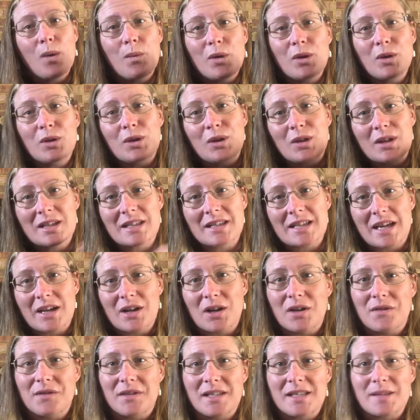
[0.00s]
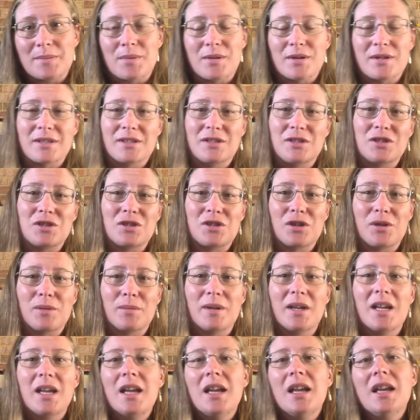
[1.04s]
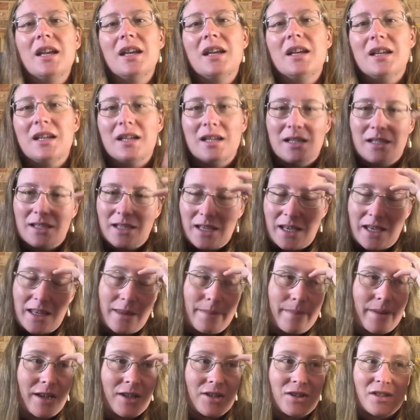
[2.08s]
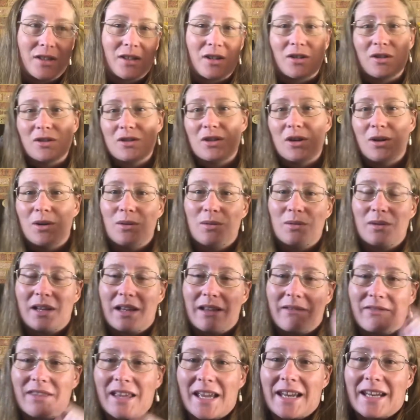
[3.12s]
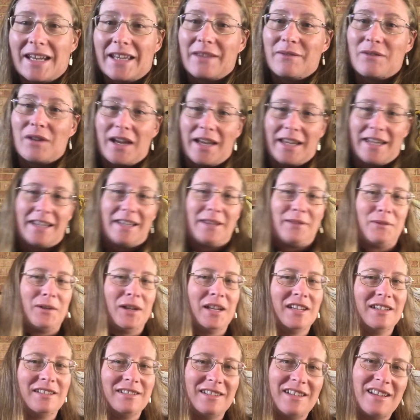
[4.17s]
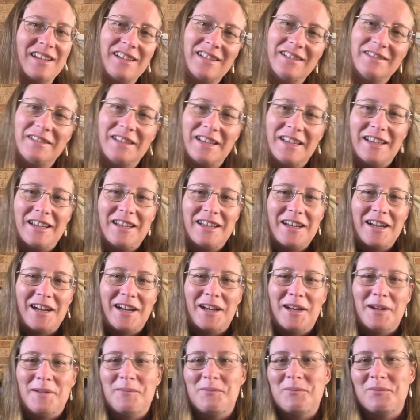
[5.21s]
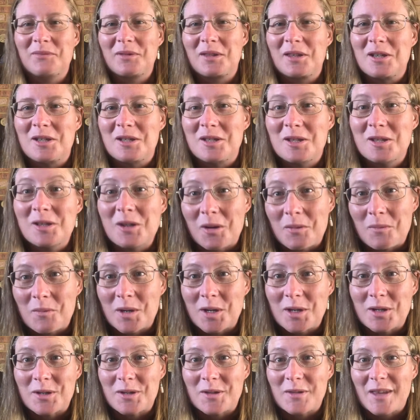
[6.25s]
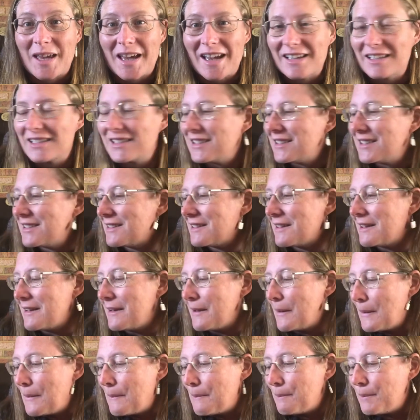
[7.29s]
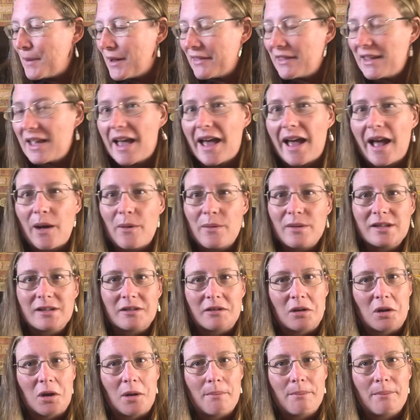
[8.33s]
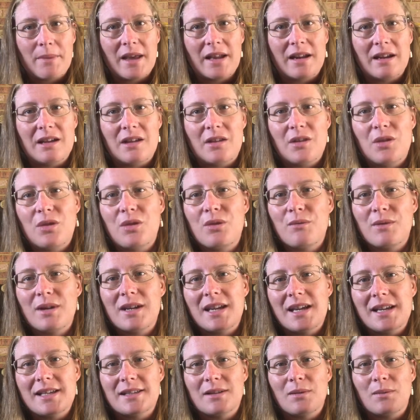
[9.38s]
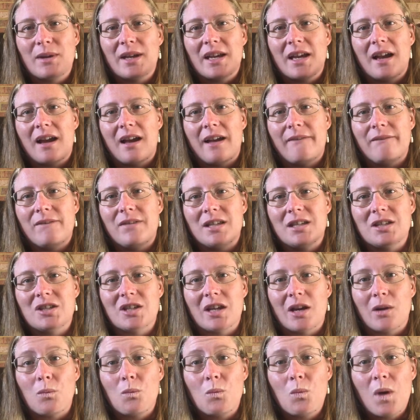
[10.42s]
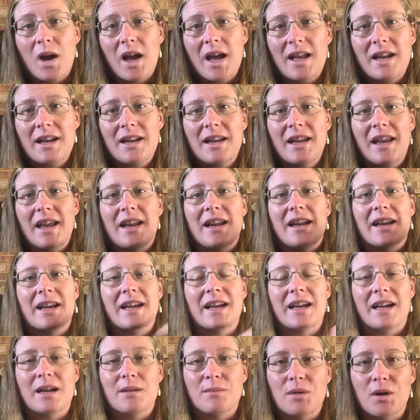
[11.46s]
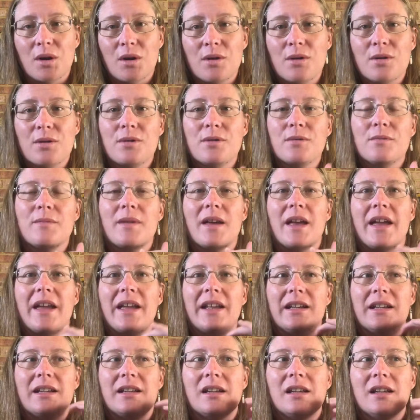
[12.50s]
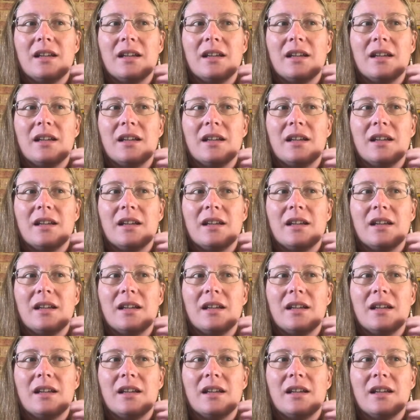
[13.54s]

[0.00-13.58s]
well, you can take over this person's job. Yeah, the managers got told if they leave, I leave. Don't want to do that. But the hours are a lot better. 3 days a week, I finish at 1 and I can come home and